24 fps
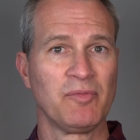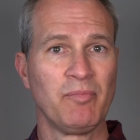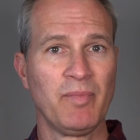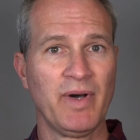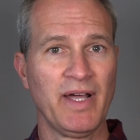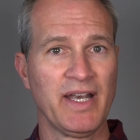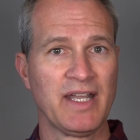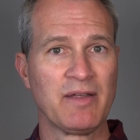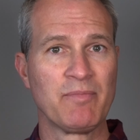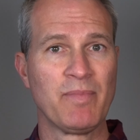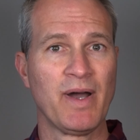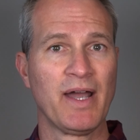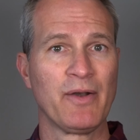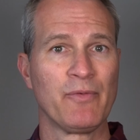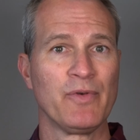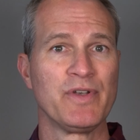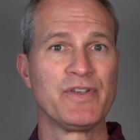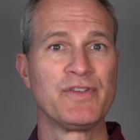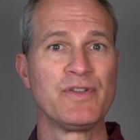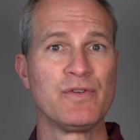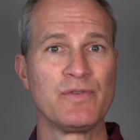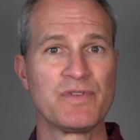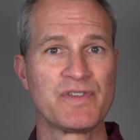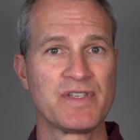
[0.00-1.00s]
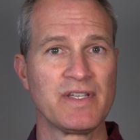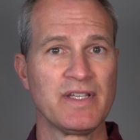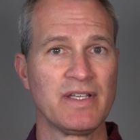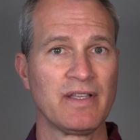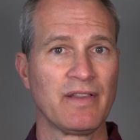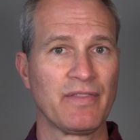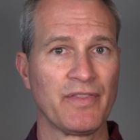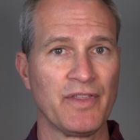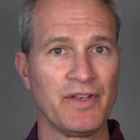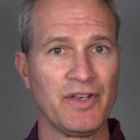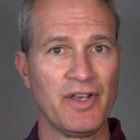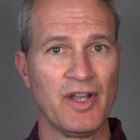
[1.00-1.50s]
money by
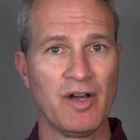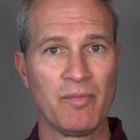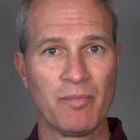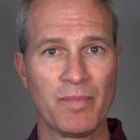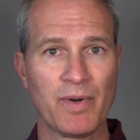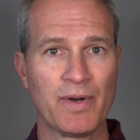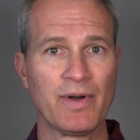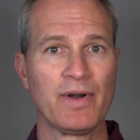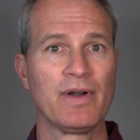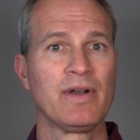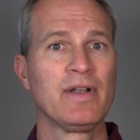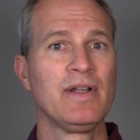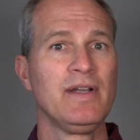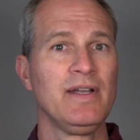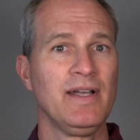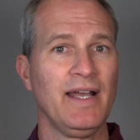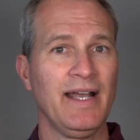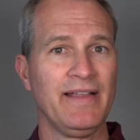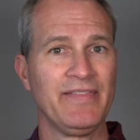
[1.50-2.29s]
reducing the number